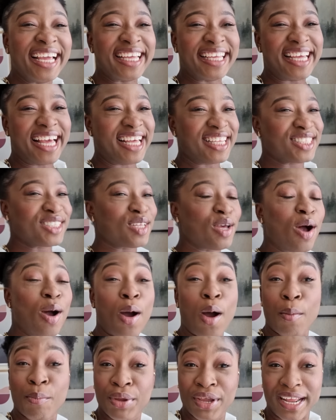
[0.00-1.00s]
yes so
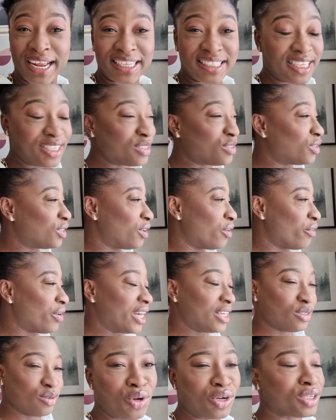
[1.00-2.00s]
hope you guys are doing all
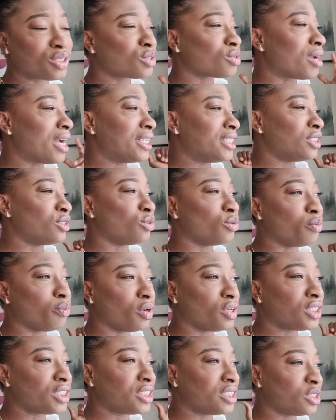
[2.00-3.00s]
right dog so i didn't do
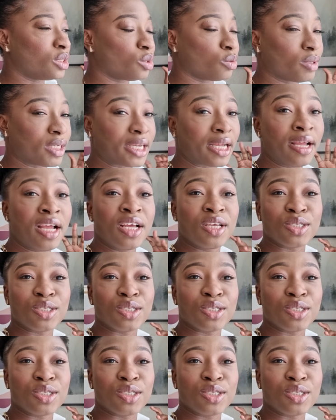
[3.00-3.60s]
much this week